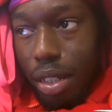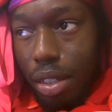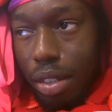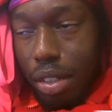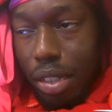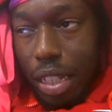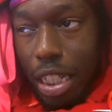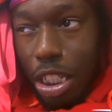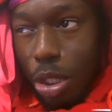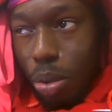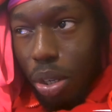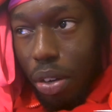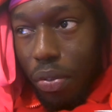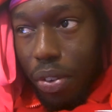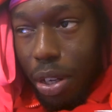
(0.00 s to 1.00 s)
because that's just
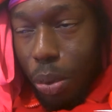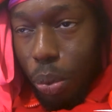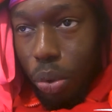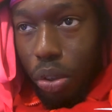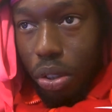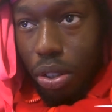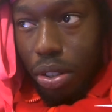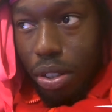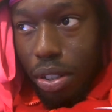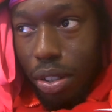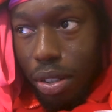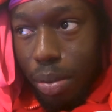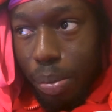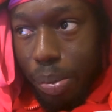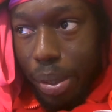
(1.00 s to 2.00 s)
what I found works
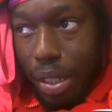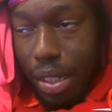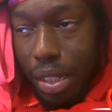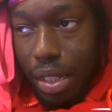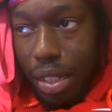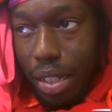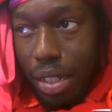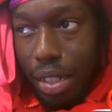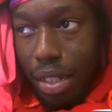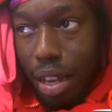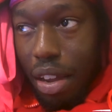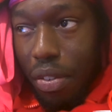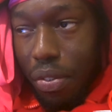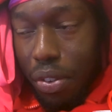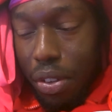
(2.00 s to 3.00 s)
best,
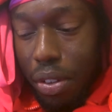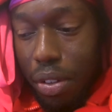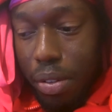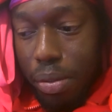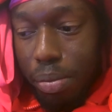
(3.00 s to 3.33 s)
I feel.